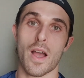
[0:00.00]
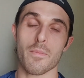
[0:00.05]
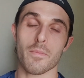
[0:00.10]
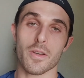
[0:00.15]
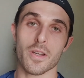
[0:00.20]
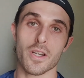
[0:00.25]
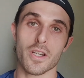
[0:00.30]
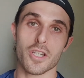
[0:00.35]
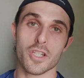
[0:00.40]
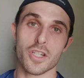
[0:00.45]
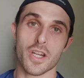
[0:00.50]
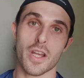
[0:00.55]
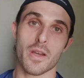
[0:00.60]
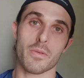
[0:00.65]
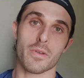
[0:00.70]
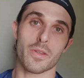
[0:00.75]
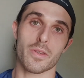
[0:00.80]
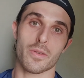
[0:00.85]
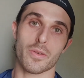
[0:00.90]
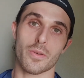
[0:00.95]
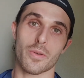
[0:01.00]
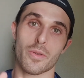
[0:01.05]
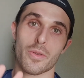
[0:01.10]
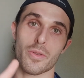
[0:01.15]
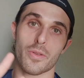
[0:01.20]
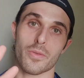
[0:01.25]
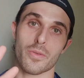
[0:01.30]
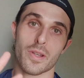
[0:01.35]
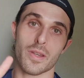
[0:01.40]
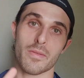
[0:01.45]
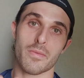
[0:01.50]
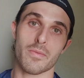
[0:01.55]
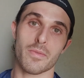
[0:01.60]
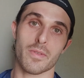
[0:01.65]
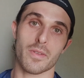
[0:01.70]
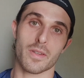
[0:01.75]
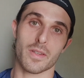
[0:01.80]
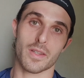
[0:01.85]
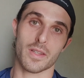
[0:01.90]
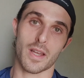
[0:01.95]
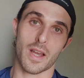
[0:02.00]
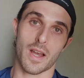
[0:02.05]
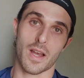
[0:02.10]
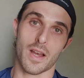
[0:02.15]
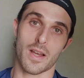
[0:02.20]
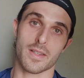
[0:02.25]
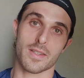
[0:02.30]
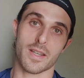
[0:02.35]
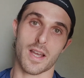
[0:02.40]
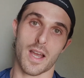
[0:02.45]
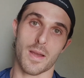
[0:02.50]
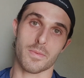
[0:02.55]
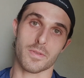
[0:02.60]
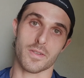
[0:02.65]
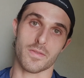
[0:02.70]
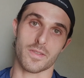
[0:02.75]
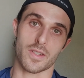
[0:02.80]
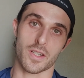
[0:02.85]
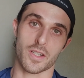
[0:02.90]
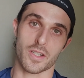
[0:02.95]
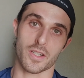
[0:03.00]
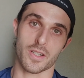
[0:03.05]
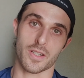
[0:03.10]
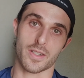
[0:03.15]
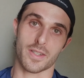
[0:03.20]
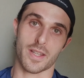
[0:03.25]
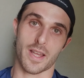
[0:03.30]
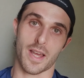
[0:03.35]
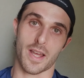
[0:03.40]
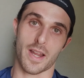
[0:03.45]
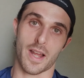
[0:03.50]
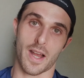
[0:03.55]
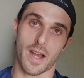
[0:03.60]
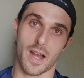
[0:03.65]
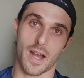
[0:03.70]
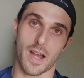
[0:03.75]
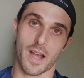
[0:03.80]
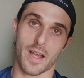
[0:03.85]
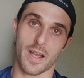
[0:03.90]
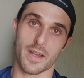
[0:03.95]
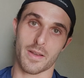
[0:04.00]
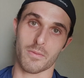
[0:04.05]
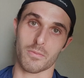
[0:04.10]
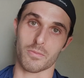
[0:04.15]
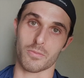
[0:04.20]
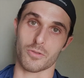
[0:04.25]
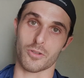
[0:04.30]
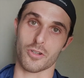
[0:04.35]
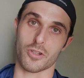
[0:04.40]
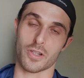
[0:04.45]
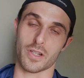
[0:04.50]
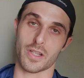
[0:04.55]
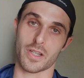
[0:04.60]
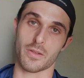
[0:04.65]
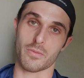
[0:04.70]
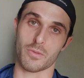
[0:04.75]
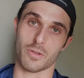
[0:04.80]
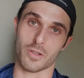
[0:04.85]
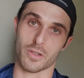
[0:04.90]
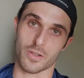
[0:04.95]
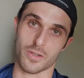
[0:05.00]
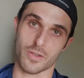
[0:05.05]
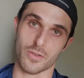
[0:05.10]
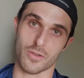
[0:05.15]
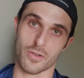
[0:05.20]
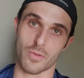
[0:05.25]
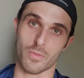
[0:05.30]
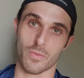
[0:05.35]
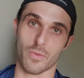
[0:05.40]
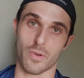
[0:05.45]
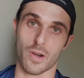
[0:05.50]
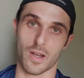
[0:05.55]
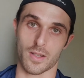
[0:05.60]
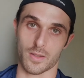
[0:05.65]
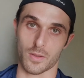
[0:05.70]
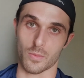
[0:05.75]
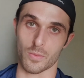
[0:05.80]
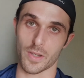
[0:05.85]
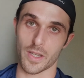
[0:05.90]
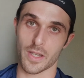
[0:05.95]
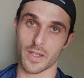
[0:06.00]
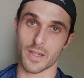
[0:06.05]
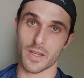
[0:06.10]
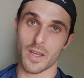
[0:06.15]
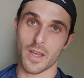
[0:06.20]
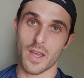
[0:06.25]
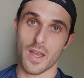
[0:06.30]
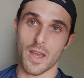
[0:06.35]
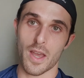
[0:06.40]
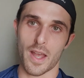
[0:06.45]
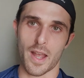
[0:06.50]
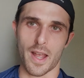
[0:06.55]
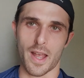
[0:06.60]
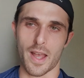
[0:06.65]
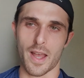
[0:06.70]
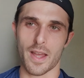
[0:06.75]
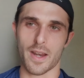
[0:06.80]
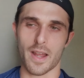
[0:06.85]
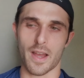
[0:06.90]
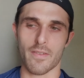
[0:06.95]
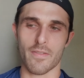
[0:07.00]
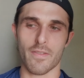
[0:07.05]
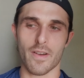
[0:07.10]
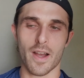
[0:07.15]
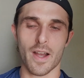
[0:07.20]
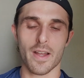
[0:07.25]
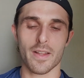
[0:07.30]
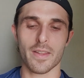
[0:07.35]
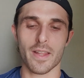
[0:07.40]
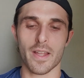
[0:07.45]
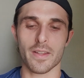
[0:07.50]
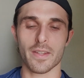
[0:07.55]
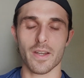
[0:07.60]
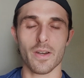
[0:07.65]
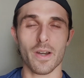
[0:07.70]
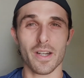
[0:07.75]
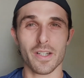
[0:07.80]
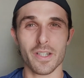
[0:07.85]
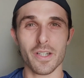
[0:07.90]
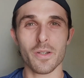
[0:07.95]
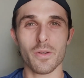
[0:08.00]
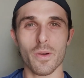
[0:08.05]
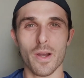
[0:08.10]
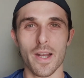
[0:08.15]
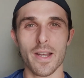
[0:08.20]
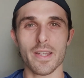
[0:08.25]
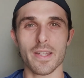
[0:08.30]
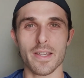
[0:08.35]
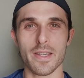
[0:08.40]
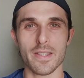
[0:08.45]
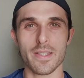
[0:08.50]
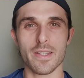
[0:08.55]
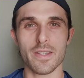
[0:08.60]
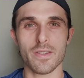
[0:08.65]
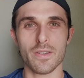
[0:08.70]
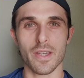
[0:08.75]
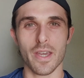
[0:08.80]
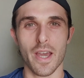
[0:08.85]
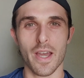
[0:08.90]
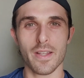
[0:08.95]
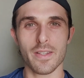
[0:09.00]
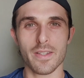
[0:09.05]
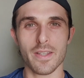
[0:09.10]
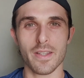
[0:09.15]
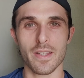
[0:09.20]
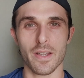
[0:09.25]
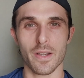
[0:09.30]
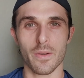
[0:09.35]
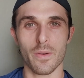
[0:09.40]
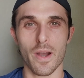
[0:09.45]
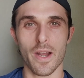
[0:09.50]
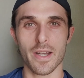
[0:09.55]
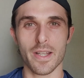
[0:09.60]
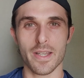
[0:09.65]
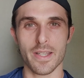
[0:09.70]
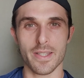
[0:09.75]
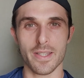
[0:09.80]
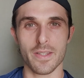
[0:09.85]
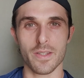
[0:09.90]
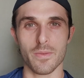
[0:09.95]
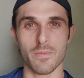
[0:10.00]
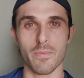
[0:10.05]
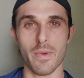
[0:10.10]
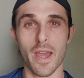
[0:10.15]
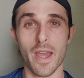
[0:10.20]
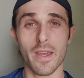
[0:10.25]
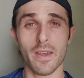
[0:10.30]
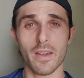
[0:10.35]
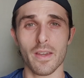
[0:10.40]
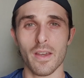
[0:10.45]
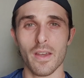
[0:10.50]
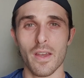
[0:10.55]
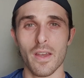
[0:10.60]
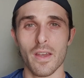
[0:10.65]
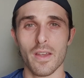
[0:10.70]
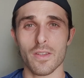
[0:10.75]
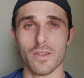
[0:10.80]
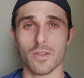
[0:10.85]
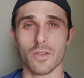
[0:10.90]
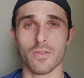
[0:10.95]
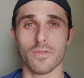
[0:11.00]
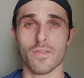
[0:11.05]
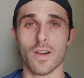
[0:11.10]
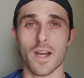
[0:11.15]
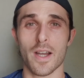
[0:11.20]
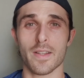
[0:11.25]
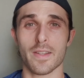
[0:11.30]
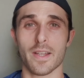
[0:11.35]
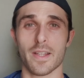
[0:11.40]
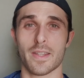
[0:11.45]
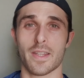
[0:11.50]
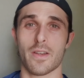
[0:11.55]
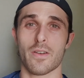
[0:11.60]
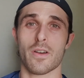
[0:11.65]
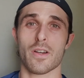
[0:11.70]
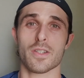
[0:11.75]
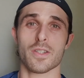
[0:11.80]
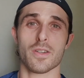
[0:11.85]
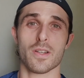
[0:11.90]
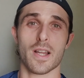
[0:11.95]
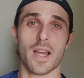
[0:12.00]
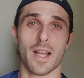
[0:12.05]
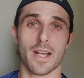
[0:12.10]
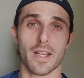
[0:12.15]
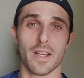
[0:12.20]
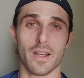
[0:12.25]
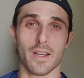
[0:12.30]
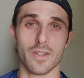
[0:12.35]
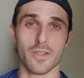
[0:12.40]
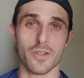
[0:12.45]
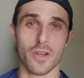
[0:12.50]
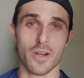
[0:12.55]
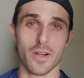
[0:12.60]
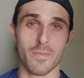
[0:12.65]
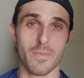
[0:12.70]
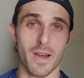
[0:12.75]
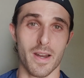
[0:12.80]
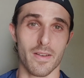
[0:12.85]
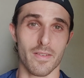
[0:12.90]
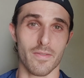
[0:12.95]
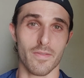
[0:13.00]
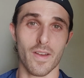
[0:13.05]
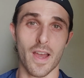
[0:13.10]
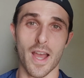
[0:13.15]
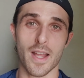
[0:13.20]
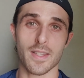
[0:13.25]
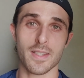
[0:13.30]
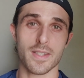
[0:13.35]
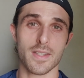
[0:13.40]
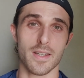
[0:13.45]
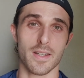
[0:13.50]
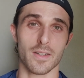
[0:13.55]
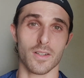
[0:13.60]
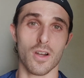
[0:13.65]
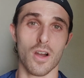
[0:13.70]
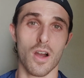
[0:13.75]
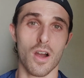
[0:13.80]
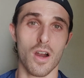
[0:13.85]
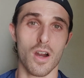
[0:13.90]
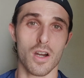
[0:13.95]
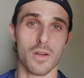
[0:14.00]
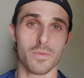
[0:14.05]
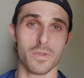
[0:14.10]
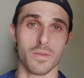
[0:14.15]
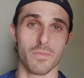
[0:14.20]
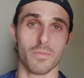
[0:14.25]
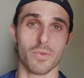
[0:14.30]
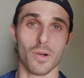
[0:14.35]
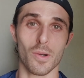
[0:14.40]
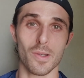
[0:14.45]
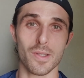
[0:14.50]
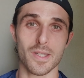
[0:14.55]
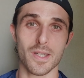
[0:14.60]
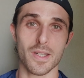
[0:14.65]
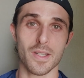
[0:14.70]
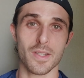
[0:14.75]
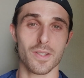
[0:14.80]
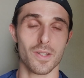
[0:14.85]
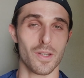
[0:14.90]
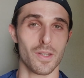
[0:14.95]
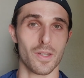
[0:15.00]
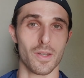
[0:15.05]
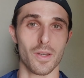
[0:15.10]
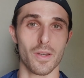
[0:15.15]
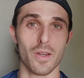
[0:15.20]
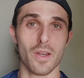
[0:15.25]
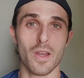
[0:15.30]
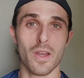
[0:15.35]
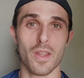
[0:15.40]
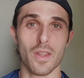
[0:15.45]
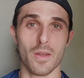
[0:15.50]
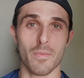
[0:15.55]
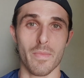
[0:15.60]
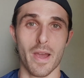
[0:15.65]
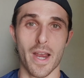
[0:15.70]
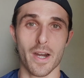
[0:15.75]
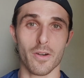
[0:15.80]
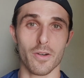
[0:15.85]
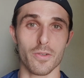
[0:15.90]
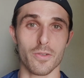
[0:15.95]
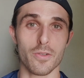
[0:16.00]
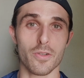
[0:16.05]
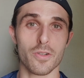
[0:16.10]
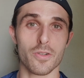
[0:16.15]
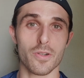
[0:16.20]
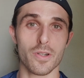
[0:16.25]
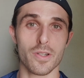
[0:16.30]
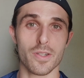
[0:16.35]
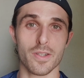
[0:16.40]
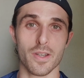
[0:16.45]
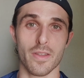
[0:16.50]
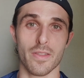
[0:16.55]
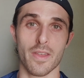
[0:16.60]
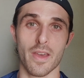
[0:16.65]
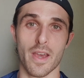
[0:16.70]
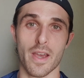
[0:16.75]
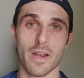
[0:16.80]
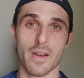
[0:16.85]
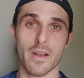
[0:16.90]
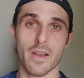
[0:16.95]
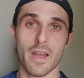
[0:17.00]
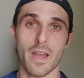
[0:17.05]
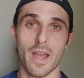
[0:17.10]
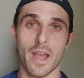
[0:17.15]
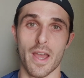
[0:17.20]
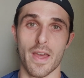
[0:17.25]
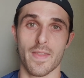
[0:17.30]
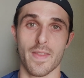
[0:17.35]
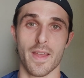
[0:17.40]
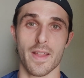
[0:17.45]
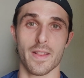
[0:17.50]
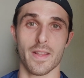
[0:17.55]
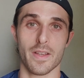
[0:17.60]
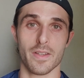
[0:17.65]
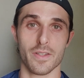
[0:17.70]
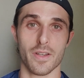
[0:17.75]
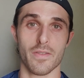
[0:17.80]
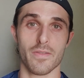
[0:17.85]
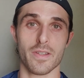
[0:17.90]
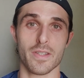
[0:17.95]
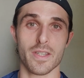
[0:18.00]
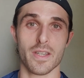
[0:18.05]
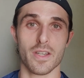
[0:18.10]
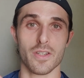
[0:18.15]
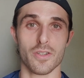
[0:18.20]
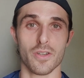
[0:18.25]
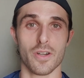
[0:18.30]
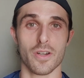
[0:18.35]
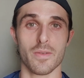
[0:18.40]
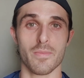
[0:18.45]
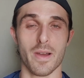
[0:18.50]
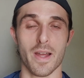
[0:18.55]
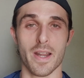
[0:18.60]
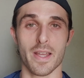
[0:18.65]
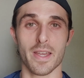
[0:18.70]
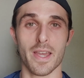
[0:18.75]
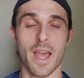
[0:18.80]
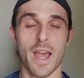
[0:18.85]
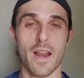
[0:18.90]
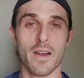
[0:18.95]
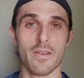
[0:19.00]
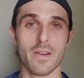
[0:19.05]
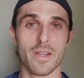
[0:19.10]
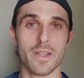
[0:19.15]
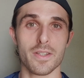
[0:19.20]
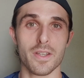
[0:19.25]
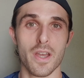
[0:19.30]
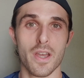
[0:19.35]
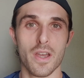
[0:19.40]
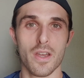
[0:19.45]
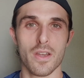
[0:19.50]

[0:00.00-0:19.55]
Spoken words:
I'm going to share with you 3 types of dishes that I usually will consume throughout the week, and I find that they're actually quite easy to get and they're quite easy to make. You'll find that they're also like a certain amount of fats and carbs and protein, so the macronutrients are there, and then there's obviously a certain amount of calories,